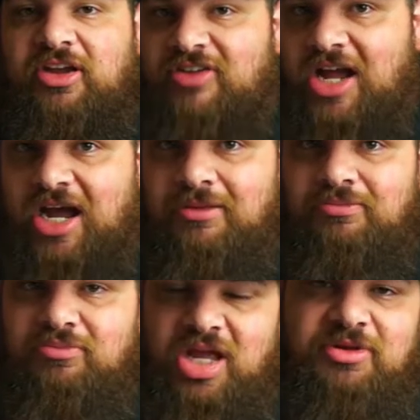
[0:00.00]
If not,
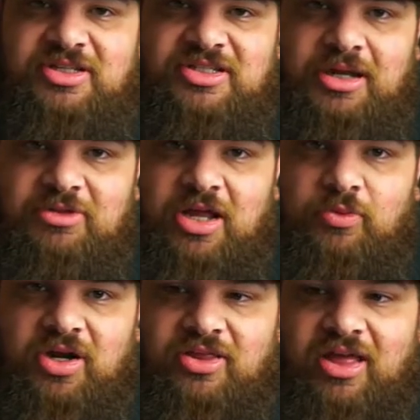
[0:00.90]
maybe it's time to
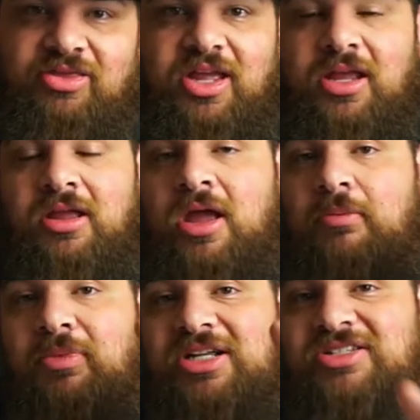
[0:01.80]
get rid of that thing.
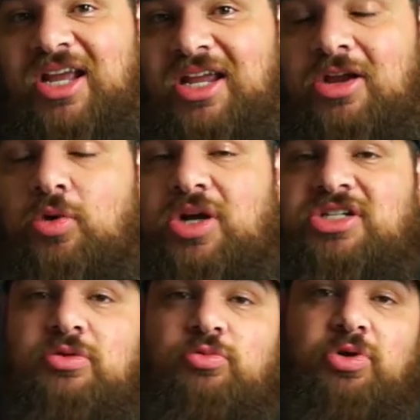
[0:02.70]
My second
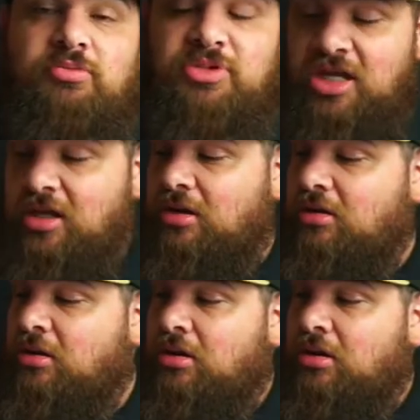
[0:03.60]
question would be,